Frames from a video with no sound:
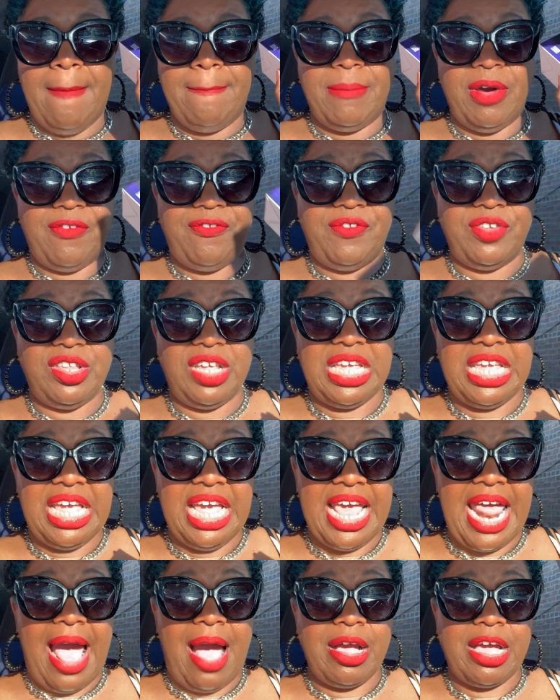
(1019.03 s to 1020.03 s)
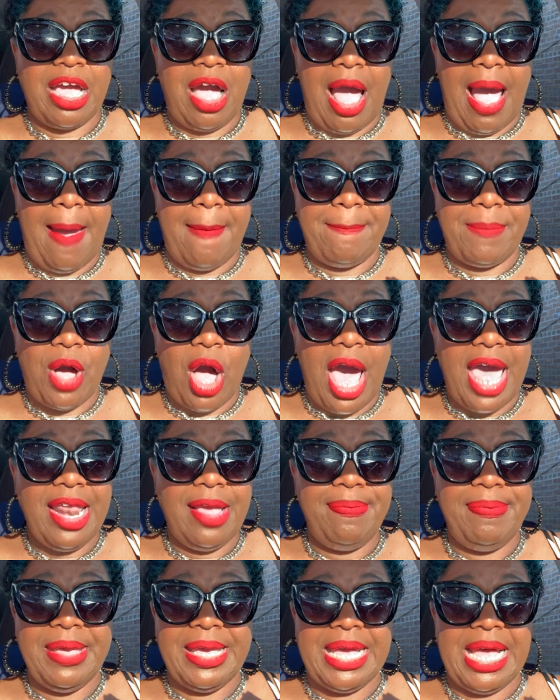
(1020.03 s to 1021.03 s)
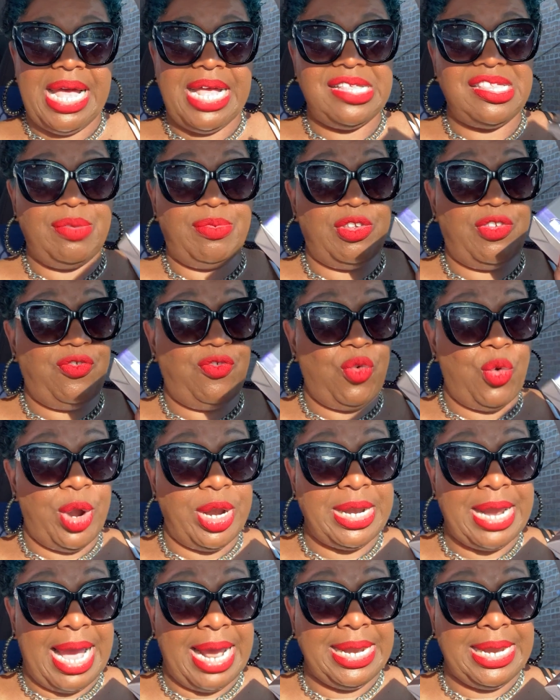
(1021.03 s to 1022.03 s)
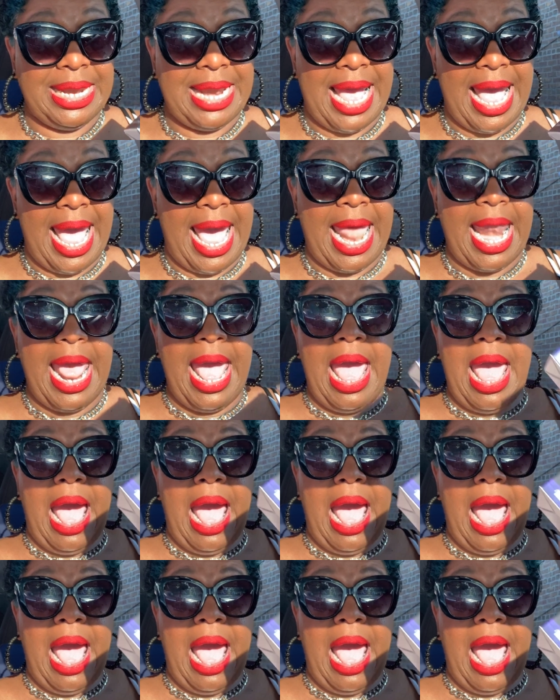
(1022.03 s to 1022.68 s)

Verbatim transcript: But for the get, I got, I bought it because it was $4.99.